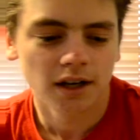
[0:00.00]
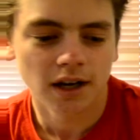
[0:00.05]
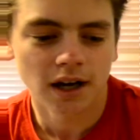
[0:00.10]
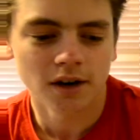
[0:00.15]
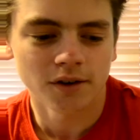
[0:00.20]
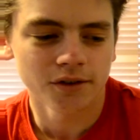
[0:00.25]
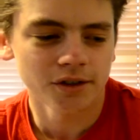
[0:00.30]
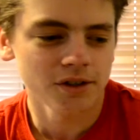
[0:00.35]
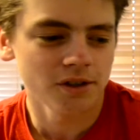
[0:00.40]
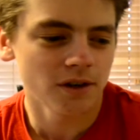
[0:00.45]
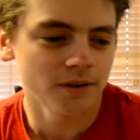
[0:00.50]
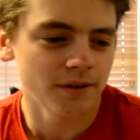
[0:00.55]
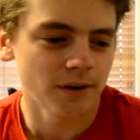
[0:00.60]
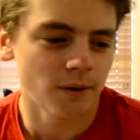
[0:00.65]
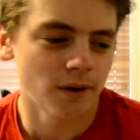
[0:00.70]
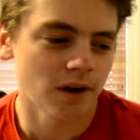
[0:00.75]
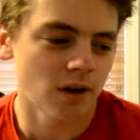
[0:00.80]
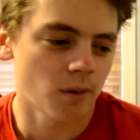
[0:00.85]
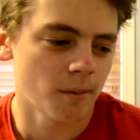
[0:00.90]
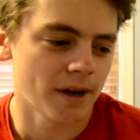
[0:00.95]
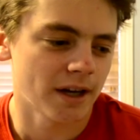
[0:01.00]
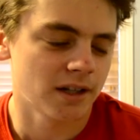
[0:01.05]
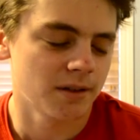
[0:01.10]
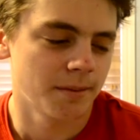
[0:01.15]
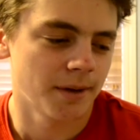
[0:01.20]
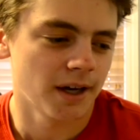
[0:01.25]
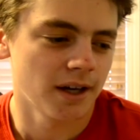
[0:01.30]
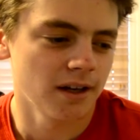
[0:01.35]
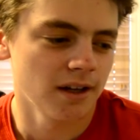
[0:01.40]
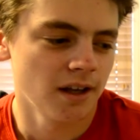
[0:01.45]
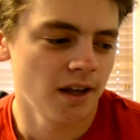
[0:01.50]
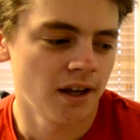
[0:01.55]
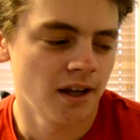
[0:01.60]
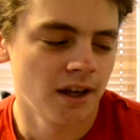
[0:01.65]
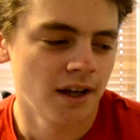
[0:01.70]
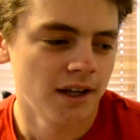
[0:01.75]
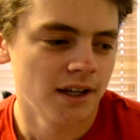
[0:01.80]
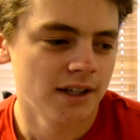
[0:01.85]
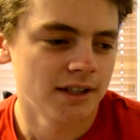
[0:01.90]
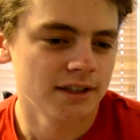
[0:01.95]
I don't really know if I want to go back to bed
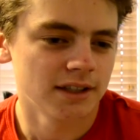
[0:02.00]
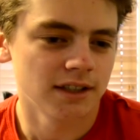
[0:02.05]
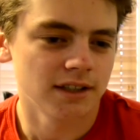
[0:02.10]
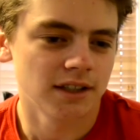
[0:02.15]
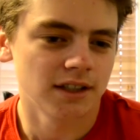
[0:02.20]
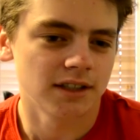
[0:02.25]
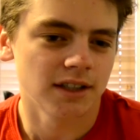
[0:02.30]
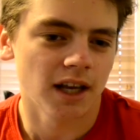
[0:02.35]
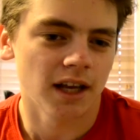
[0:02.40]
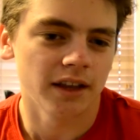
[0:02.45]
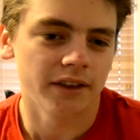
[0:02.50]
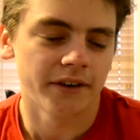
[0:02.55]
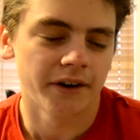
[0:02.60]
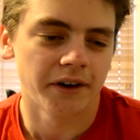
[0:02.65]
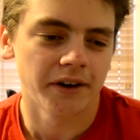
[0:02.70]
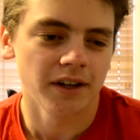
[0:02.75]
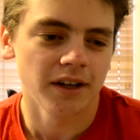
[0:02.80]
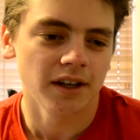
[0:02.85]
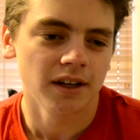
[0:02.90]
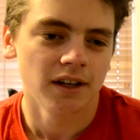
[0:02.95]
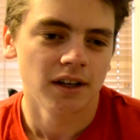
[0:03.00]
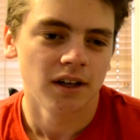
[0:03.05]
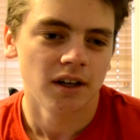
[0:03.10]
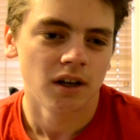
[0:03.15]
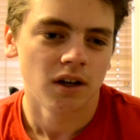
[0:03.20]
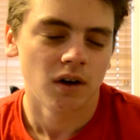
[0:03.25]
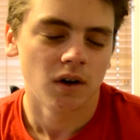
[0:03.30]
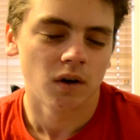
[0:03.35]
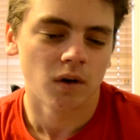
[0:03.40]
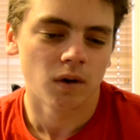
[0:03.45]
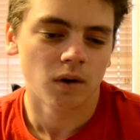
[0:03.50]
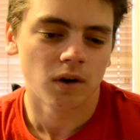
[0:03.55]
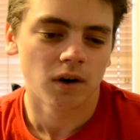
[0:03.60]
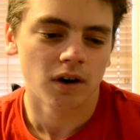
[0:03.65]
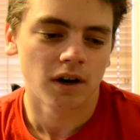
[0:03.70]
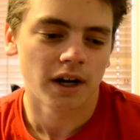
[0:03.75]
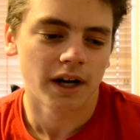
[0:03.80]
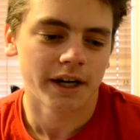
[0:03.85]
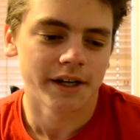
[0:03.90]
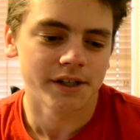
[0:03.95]
since it's 8:30, or
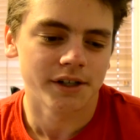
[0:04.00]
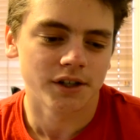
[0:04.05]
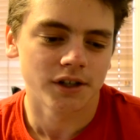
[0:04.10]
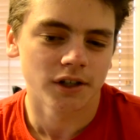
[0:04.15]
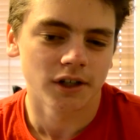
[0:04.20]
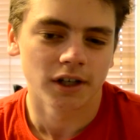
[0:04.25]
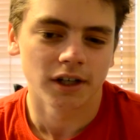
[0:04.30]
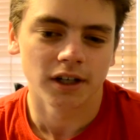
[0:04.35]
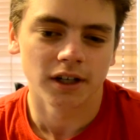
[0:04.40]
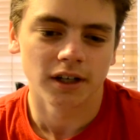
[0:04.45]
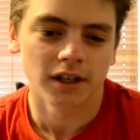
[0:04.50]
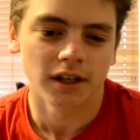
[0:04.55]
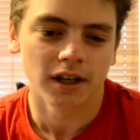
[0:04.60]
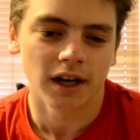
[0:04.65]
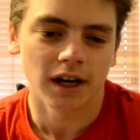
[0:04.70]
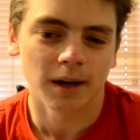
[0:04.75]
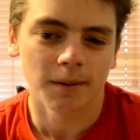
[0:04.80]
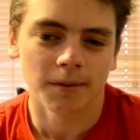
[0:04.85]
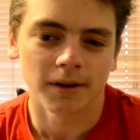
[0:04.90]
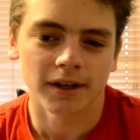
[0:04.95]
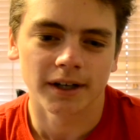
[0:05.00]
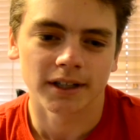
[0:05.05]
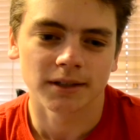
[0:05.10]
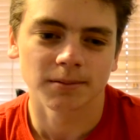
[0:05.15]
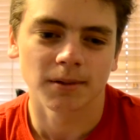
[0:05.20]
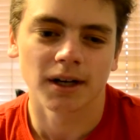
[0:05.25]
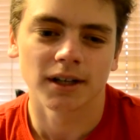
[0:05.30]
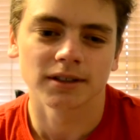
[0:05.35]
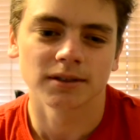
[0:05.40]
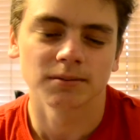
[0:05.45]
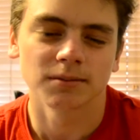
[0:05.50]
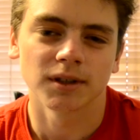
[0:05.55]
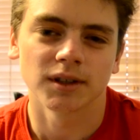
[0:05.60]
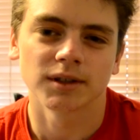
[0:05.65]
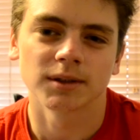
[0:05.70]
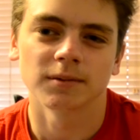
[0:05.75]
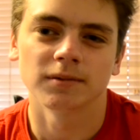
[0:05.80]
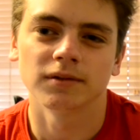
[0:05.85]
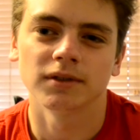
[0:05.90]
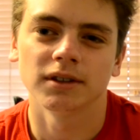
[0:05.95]
I should hop on Xbox and play
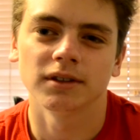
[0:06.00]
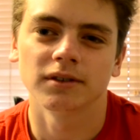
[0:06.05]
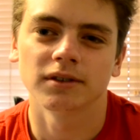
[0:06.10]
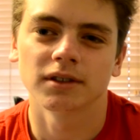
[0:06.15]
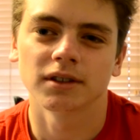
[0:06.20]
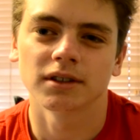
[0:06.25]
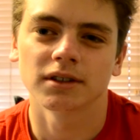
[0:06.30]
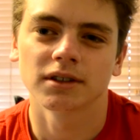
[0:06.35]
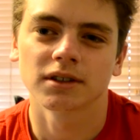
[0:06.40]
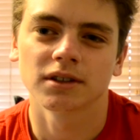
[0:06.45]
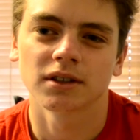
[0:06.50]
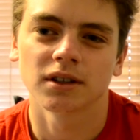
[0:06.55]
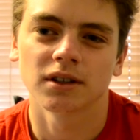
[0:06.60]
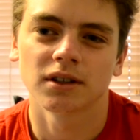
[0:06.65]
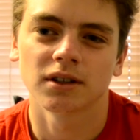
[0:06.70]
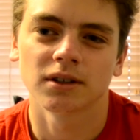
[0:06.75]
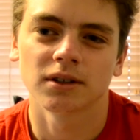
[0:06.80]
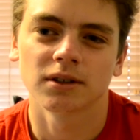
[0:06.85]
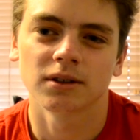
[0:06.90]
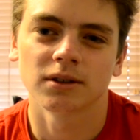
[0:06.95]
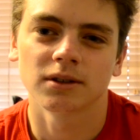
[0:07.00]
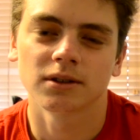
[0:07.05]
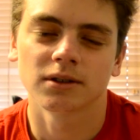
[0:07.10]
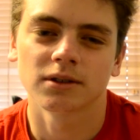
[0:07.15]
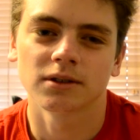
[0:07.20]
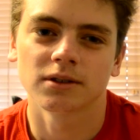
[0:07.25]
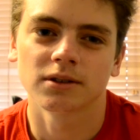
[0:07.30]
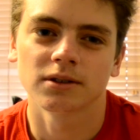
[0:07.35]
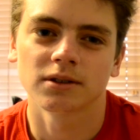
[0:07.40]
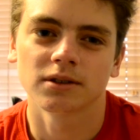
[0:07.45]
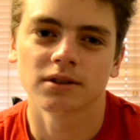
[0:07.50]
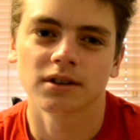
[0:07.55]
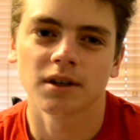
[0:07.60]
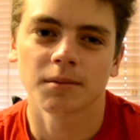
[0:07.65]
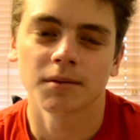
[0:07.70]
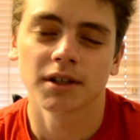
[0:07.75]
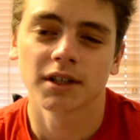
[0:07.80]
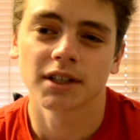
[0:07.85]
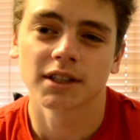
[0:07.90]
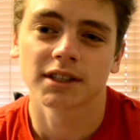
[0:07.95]
some FIFA. So I'm
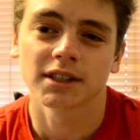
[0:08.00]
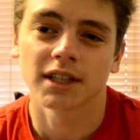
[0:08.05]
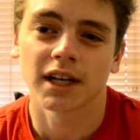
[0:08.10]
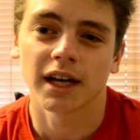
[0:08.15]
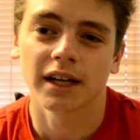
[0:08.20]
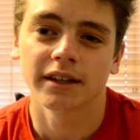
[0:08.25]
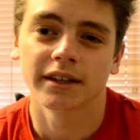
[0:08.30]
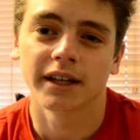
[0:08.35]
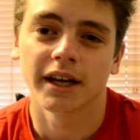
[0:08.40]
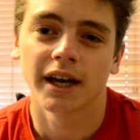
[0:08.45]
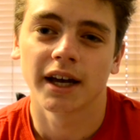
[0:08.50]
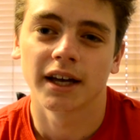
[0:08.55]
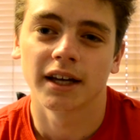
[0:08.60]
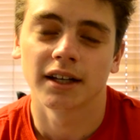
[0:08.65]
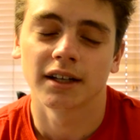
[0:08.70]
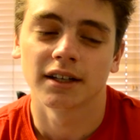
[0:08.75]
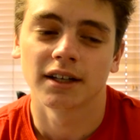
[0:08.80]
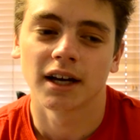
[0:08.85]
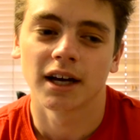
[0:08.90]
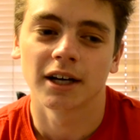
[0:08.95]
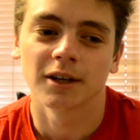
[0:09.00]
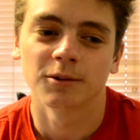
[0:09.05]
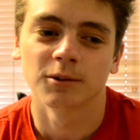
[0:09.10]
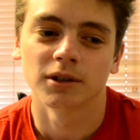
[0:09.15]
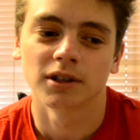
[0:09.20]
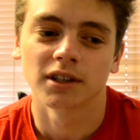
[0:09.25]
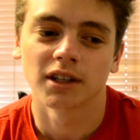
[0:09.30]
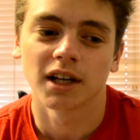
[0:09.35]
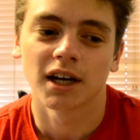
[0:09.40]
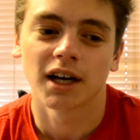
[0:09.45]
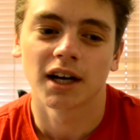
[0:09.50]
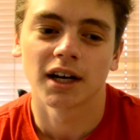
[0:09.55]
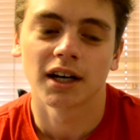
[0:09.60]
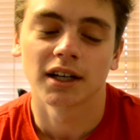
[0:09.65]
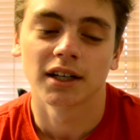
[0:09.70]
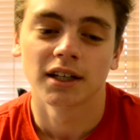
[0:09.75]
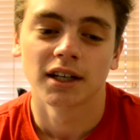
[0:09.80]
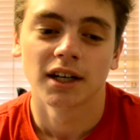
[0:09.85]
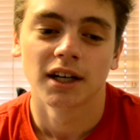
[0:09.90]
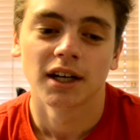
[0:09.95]
gonna decide that, and I will
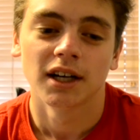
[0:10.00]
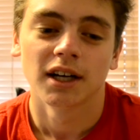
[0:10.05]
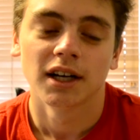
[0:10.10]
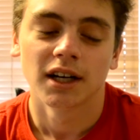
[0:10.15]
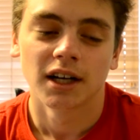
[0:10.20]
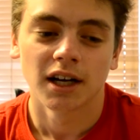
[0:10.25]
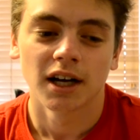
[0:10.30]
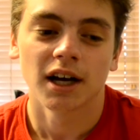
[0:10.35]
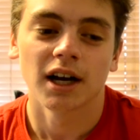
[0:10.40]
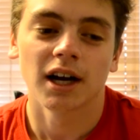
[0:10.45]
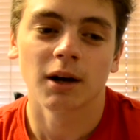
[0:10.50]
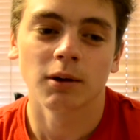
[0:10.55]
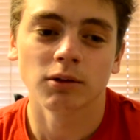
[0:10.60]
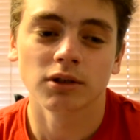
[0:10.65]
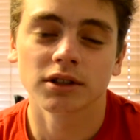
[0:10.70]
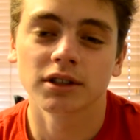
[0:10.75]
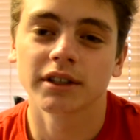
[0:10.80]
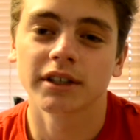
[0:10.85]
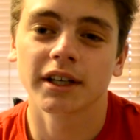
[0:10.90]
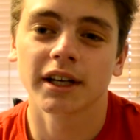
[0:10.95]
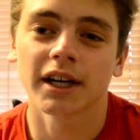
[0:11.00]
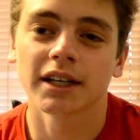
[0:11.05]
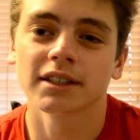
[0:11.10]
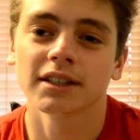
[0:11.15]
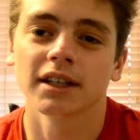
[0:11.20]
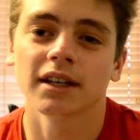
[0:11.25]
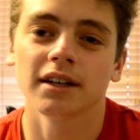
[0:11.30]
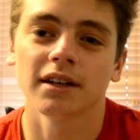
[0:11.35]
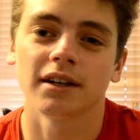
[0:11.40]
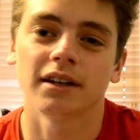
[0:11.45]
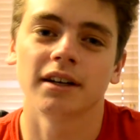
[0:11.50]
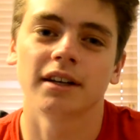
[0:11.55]
see you guys later.